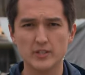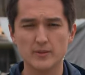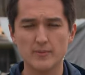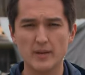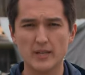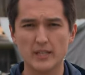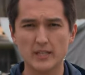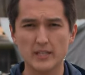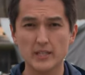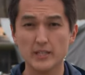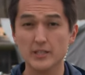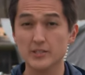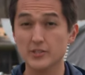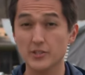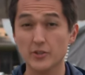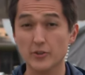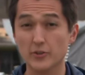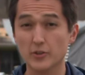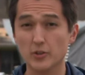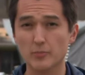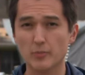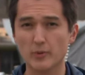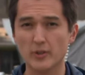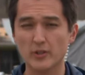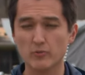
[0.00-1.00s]
to make it easier
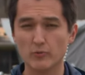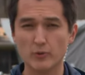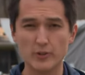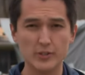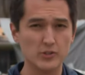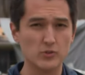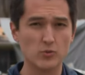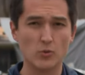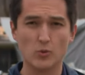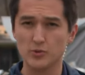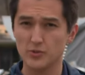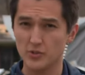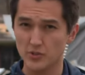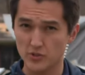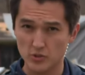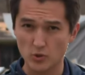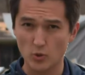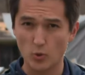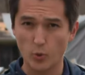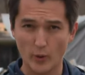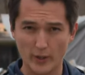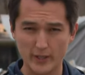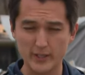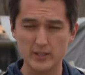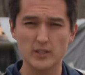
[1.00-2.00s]
to bring resources
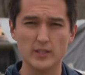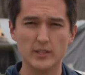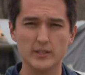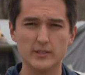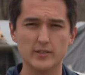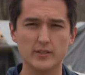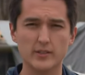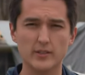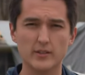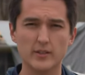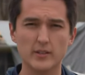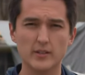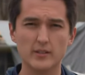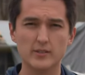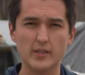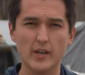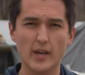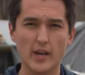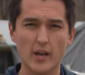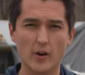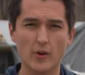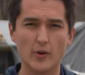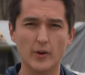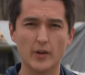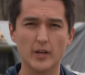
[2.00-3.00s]
quickly to this
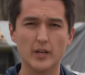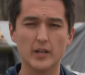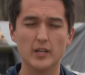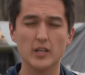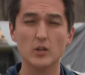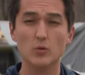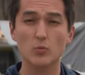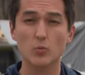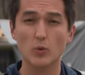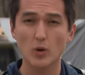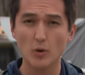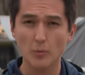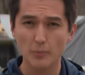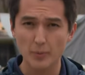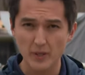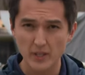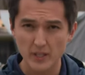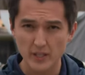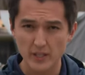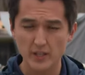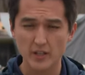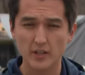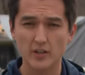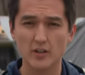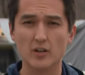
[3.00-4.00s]
area. He will be
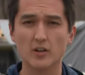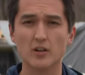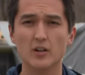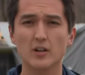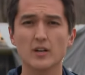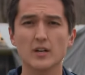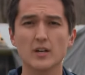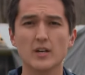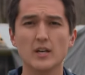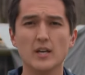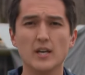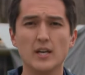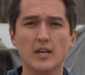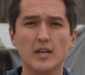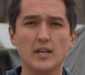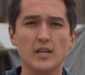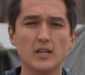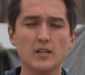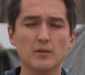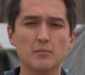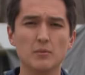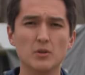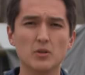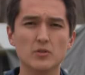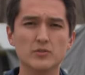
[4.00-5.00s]
here
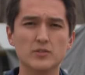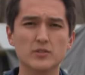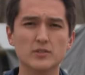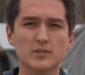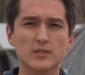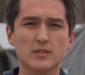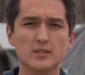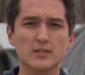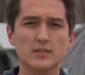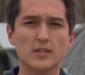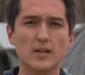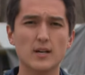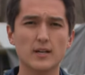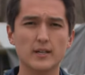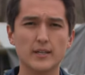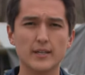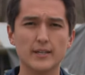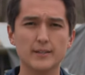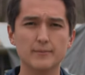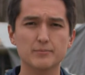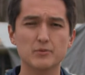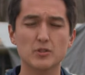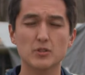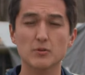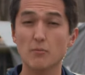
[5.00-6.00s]
in Milton,
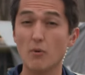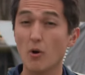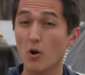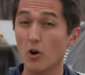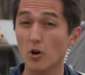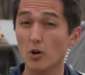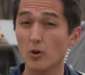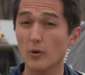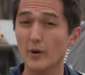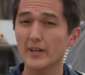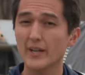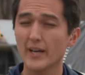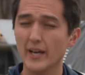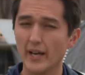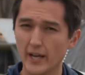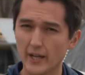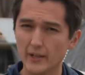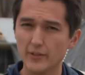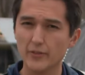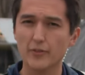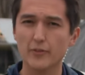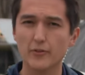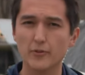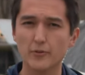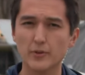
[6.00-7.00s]
Kentucky tomorrow at
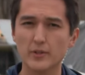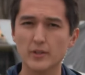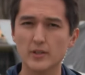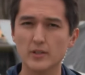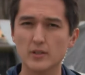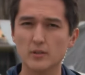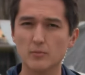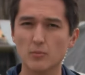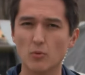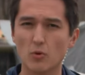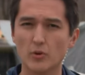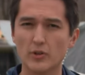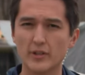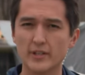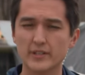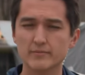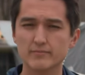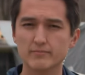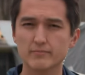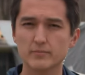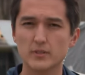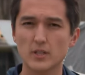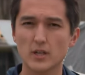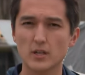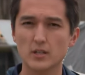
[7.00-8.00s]
8:30 in the morning.
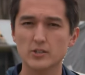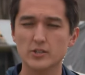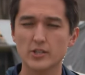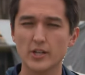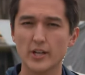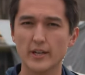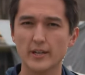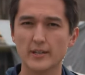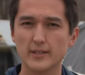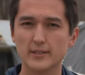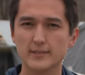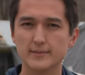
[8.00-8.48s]
Doug Shea.